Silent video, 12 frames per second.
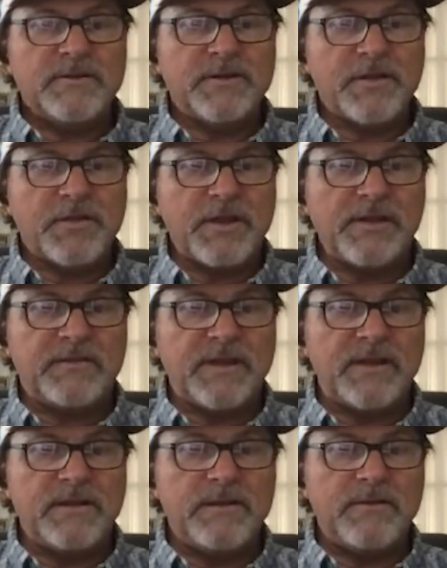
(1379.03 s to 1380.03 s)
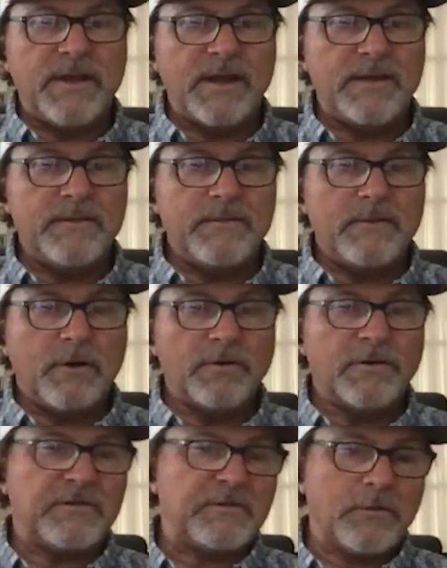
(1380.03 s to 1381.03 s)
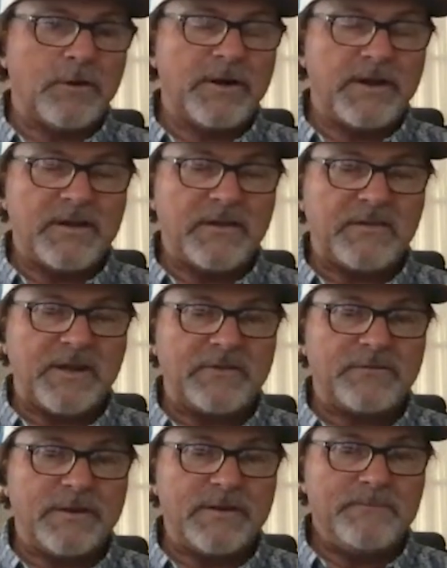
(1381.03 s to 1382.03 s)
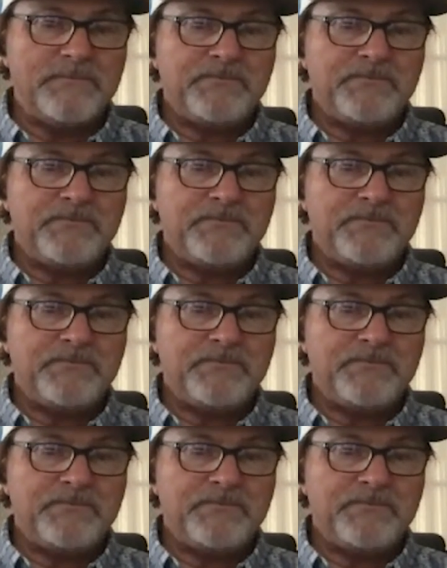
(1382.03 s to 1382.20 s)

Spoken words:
to the things that are destroyed in this country,